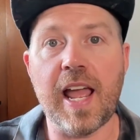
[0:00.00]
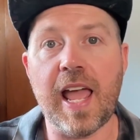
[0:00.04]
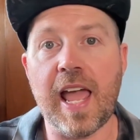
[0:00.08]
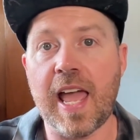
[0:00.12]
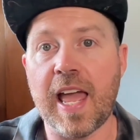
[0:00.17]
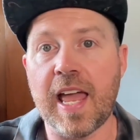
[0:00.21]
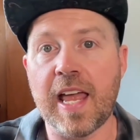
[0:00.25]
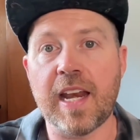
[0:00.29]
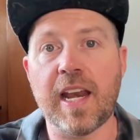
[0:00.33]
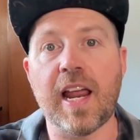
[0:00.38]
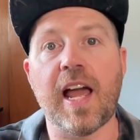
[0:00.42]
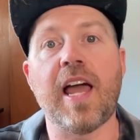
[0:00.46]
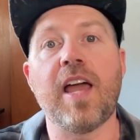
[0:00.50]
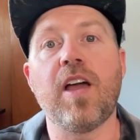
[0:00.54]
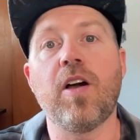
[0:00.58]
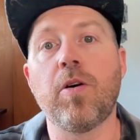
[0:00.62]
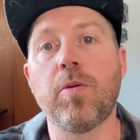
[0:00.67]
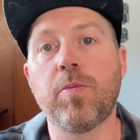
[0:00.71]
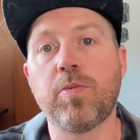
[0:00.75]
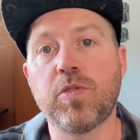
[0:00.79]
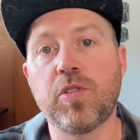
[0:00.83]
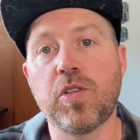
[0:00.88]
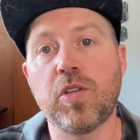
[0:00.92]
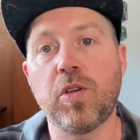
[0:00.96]
and I
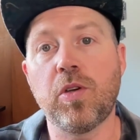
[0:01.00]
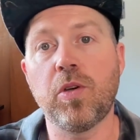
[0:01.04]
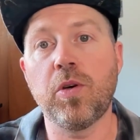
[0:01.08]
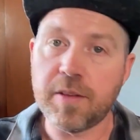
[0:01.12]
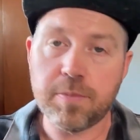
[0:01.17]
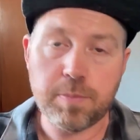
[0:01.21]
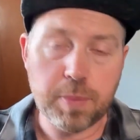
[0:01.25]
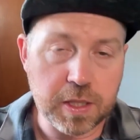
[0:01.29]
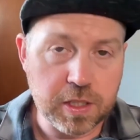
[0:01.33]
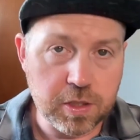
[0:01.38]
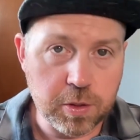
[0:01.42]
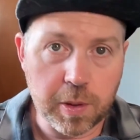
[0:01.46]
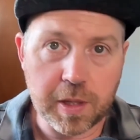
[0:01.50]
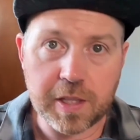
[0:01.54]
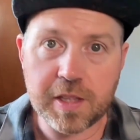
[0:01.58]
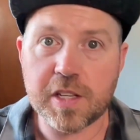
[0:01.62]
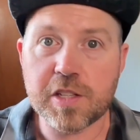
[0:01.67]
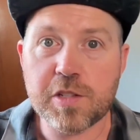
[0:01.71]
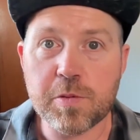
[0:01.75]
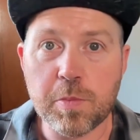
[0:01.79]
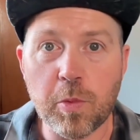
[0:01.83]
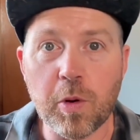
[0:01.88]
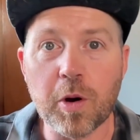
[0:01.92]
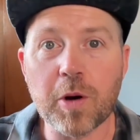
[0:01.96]
hope to be doing
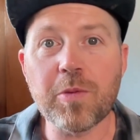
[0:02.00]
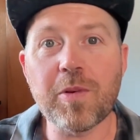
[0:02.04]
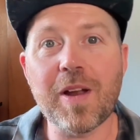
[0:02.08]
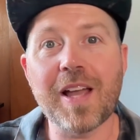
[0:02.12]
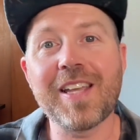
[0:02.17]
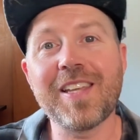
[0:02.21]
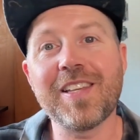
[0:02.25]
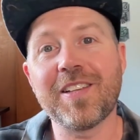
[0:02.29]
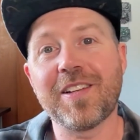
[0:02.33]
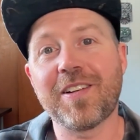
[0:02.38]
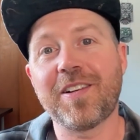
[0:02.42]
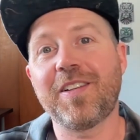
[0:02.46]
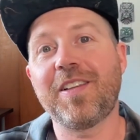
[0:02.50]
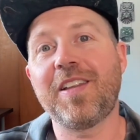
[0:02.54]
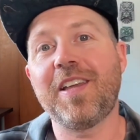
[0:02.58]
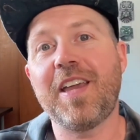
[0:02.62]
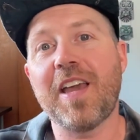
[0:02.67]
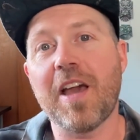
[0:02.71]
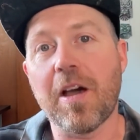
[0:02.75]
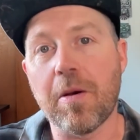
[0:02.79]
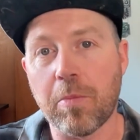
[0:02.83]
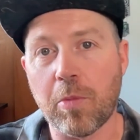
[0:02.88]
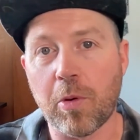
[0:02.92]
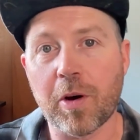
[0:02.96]
this more regularly
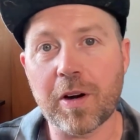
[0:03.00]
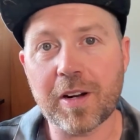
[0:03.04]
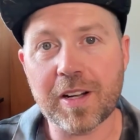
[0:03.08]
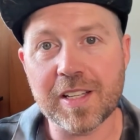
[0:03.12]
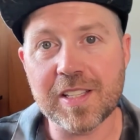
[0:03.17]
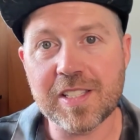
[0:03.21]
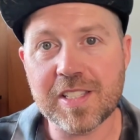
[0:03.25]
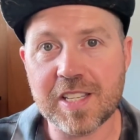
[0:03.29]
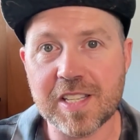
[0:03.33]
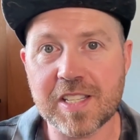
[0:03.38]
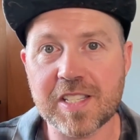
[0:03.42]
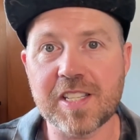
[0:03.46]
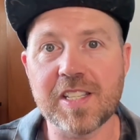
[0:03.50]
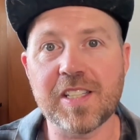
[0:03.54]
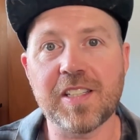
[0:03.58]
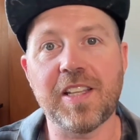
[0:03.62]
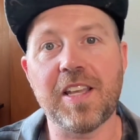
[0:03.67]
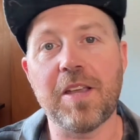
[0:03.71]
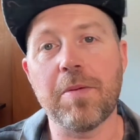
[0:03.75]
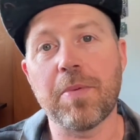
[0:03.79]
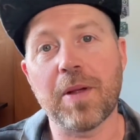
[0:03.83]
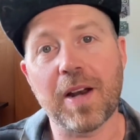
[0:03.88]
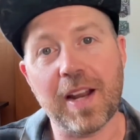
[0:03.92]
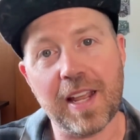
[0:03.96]
and more
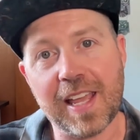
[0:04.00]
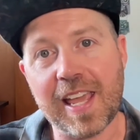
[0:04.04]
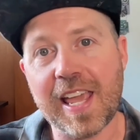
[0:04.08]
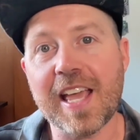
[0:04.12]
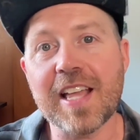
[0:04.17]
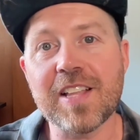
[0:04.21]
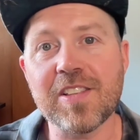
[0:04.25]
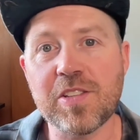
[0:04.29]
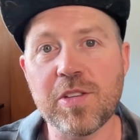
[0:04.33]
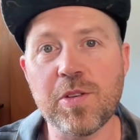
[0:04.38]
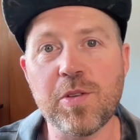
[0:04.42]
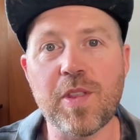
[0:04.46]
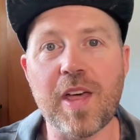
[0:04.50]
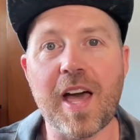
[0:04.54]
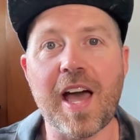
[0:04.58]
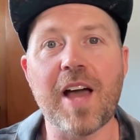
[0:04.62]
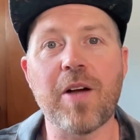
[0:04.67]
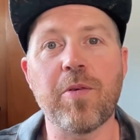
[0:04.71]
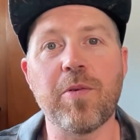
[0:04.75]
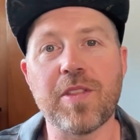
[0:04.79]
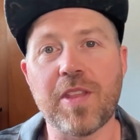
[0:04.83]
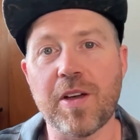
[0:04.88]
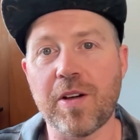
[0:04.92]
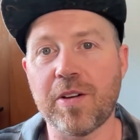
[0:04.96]
consistently, but I can't do
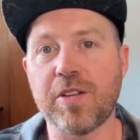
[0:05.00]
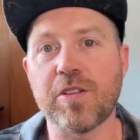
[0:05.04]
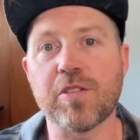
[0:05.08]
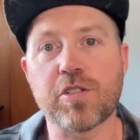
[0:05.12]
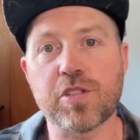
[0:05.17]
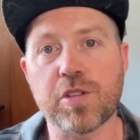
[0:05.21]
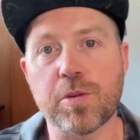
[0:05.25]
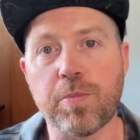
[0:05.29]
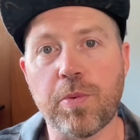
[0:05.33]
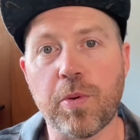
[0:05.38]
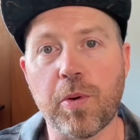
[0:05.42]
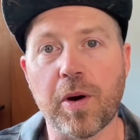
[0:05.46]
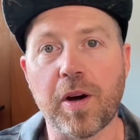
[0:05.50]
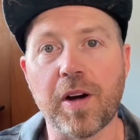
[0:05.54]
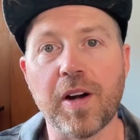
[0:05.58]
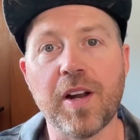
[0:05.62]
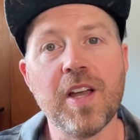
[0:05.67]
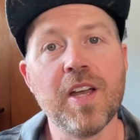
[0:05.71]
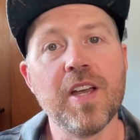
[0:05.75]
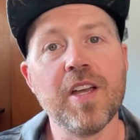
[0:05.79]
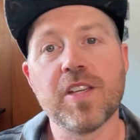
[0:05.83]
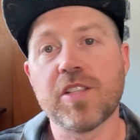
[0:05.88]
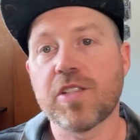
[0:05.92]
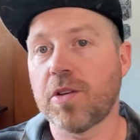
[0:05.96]
that without your support.
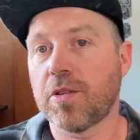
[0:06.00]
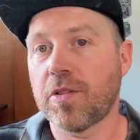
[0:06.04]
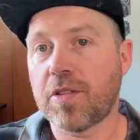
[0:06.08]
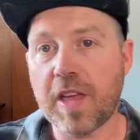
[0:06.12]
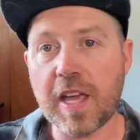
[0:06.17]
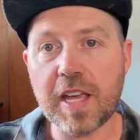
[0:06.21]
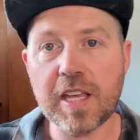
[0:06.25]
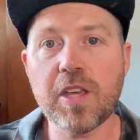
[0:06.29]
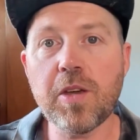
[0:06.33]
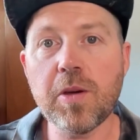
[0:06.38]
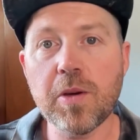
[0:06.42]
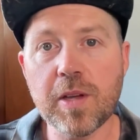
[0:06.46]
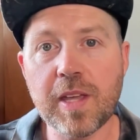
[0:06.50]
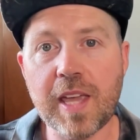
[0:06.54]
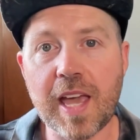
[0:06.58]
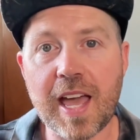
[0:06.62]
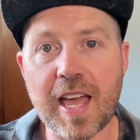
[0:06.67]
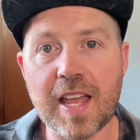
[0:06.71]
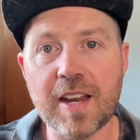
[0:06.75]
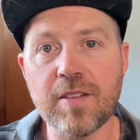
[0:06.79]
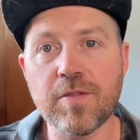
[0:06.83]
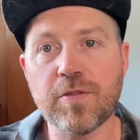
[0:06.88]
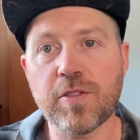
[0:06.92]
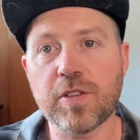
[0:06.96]
So thank you
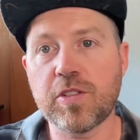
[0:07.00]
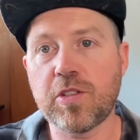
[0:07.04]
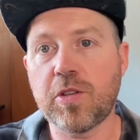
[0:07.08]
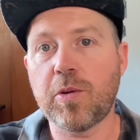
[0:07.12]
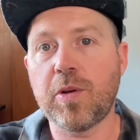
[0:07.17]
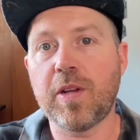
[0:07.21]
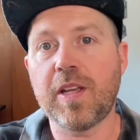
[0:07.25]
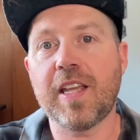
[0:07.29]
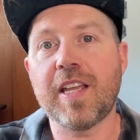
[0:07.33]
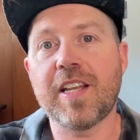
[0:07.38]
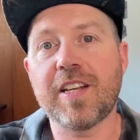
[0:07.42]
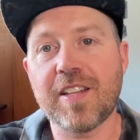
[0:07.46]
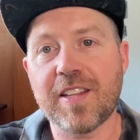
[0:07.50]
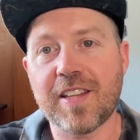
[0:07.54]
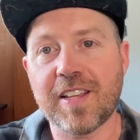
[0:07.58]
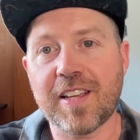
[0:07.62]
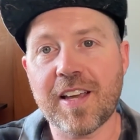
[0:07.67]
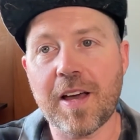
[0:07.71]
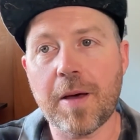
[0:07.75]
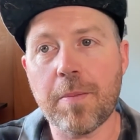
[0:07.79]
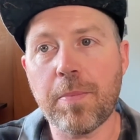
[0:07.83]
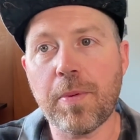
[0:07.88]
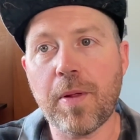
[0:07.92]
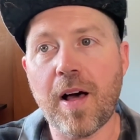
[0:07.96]
again for tuning into the
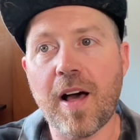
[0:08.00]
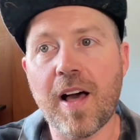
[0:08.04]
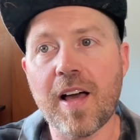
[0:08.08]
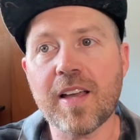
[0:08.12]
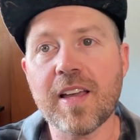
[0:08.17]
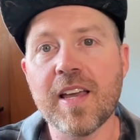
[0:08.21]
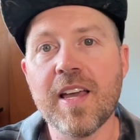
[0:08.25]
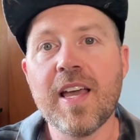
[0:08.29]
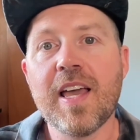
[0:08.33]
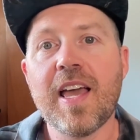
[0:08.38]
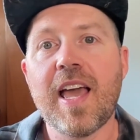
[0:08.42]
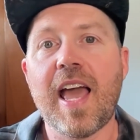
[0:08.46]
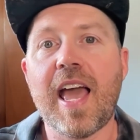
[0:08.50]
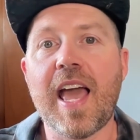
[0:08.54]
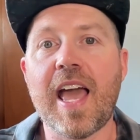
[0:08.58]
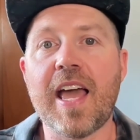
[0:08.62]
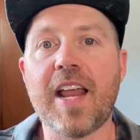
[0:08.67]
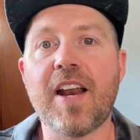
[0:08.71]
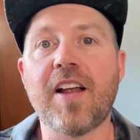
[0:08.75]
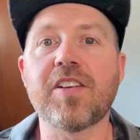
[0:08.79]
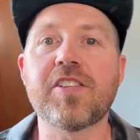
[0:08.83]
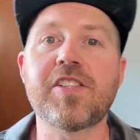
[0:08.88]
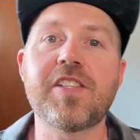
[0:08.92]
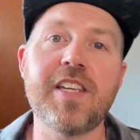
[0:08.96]
Cutblock,
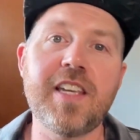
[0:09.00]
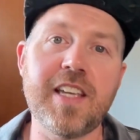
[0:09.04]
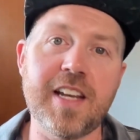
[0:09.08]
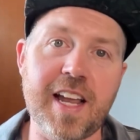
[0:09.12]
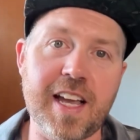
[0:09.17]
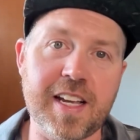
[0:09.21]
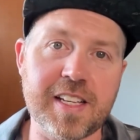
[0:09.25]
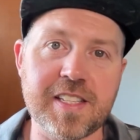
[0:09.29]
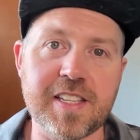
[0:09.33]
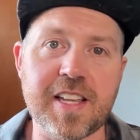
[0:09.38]
and I'll see you next